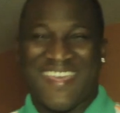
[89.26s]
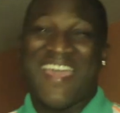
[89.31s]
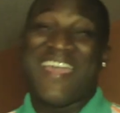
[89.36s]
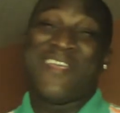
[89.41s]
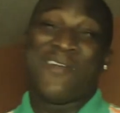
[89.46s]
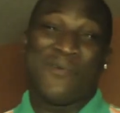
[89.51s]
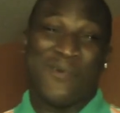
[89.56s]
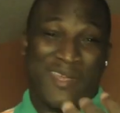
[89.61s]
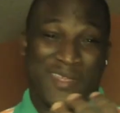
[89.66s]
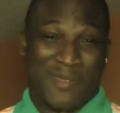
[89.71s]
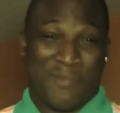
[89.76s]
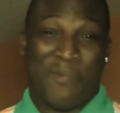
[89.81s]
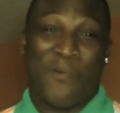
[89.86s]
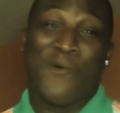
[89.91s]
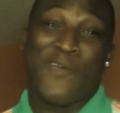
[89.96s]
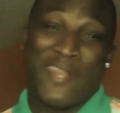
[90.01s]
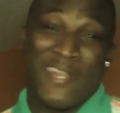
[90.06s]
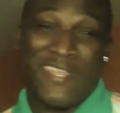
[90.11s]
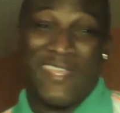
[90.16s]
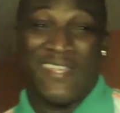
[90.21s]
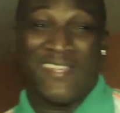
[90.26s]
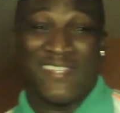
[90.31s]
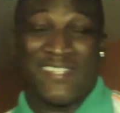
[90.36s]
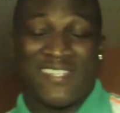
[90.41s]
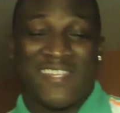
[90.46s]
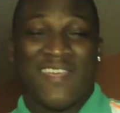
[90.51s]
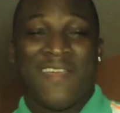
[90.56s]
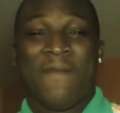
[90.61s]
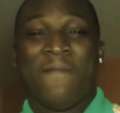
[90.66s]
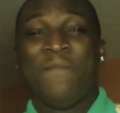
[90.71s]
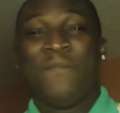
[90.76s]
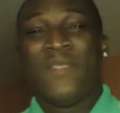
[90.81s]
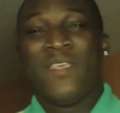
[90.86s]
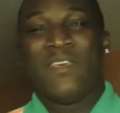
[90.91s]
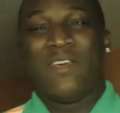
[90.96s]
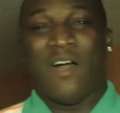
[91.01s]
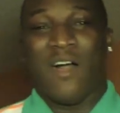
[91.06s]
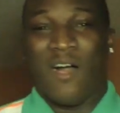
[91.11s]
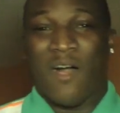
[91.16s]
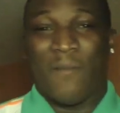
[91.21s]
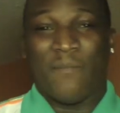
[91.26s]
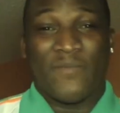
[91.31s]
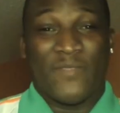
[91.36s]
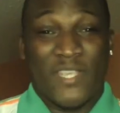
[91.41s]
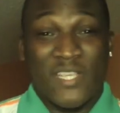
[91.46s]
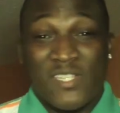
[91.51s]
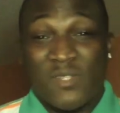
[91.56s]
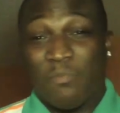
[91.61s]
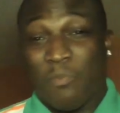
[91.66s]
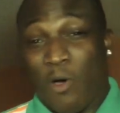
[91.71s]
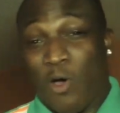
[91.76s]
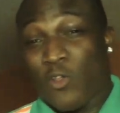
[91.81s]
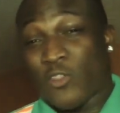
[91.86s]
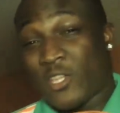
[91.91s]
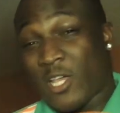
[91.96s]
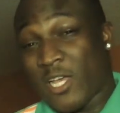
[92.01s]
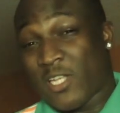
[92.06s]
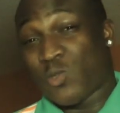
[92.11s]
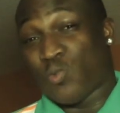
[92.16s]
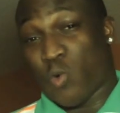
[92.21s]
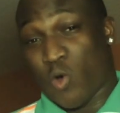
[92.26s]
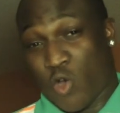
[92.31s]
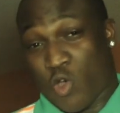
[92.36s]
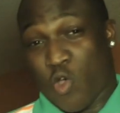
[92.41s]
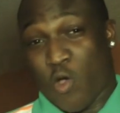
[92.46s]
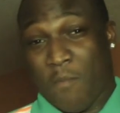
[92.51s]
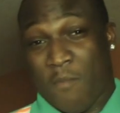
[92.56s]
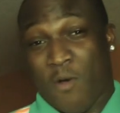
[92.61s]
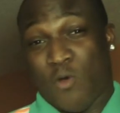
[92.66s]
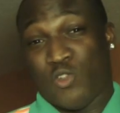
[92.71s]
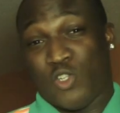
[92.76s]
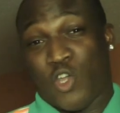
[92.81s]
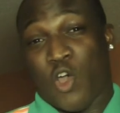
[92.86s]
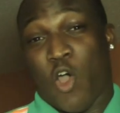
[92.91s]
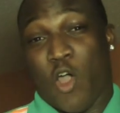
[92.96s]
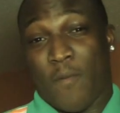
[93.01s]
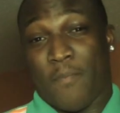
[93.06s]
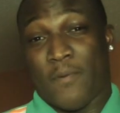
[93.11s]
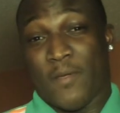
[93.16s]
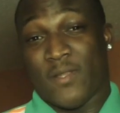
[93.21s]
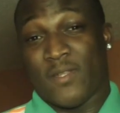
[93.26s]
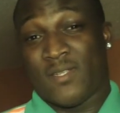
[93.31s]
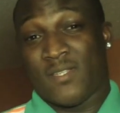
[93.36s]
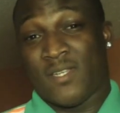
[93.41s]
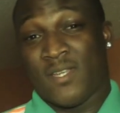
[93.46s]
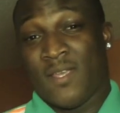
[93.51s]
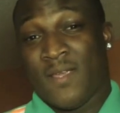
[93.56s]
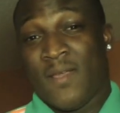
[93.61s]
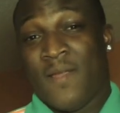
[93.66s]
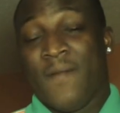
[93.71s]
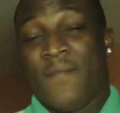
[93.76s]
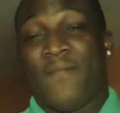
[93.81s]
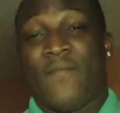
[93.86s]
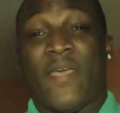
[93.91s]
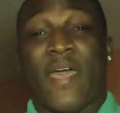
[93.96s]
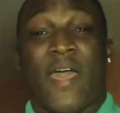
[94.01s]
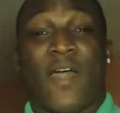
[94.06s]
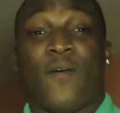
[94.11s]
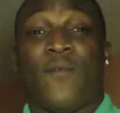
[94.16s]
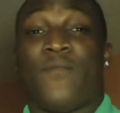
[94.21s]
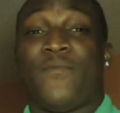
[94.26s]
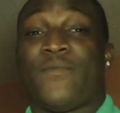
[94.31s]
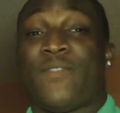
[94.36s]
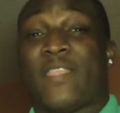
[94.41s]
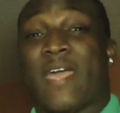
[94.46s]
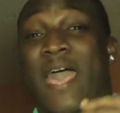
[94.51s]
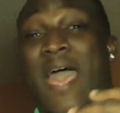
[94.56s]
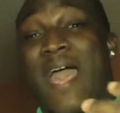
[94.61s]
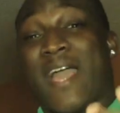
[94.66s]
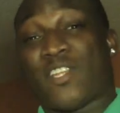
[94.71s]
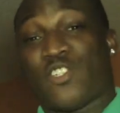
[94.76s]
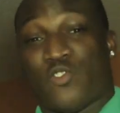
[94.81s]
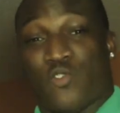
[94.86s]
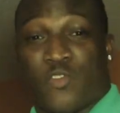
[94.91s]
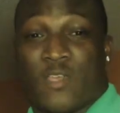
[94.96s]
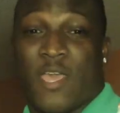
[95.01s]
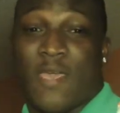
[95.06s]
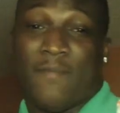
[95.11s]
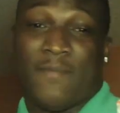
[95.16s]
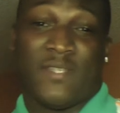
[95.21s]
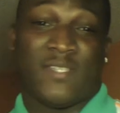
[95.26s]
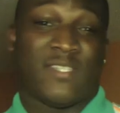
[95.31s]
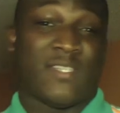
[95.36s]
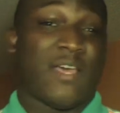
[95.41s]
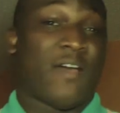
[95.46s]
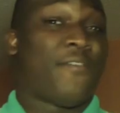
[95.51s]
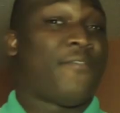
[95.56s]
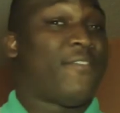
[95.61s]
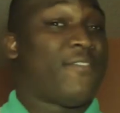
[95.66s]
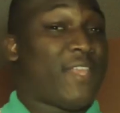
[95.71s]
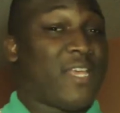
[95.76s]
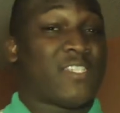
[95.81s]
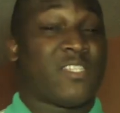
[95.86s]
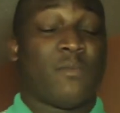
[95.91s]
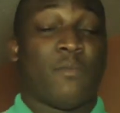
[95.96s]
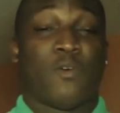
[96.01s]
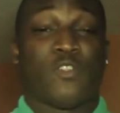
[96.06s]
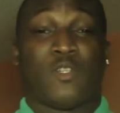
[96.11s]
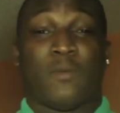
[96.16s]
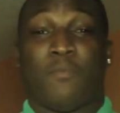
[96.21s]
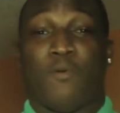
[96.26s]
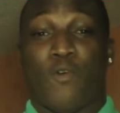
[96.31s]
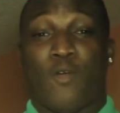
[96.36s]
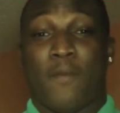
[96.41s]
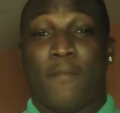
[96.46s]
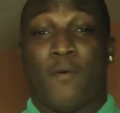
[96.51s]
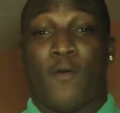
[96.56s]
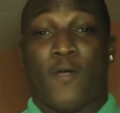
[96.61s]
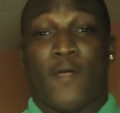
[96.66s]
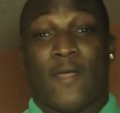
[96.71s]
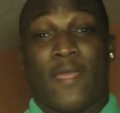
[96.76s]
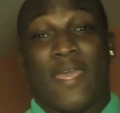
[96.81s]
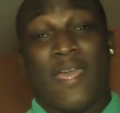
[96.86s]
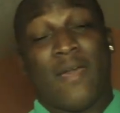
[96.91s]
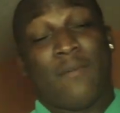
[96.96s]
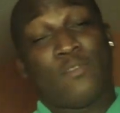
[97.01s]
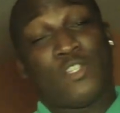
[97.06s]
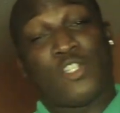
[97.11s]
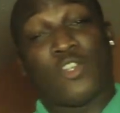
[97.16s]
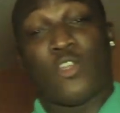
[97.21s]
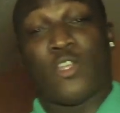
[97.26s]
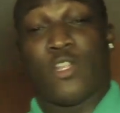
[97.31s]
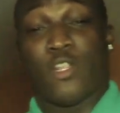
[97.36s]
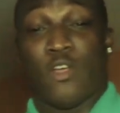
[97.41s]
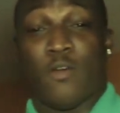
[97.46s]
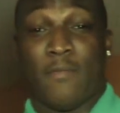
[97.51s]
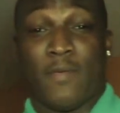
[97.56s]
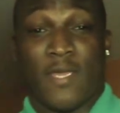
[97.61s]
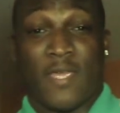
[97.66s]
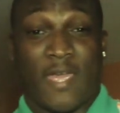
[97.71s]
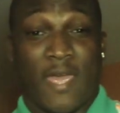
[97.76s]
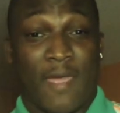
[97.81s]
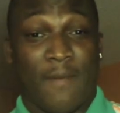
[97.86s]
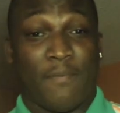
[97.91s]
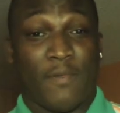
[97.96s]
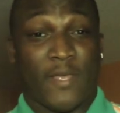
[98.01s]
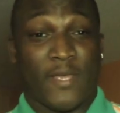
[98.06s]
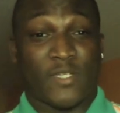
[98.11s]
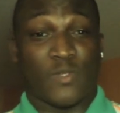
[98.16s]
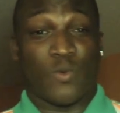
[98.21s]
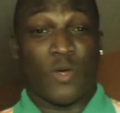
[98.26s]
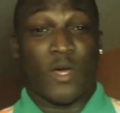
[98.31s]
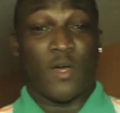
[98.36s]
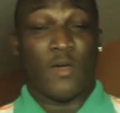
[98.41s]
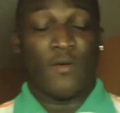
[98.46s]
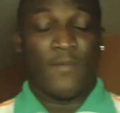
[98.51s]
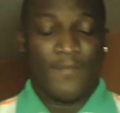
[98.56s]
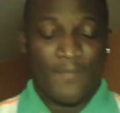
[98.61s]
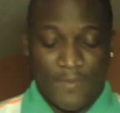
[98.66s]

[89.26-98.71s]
Anyway, the point is, this ball does work on most carpets. Now, the actual game itself, that's the most important part. And I'm going to show you a little bit of gameplay as well.